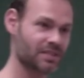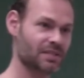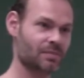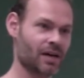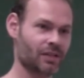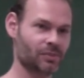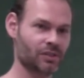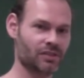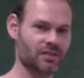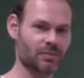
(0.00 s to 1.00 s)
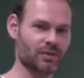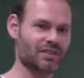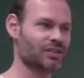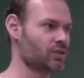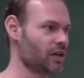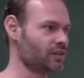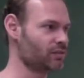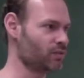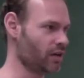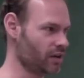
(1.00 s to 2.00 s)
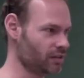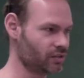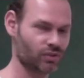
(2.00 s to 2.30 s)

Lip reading: PC management is the most attractive way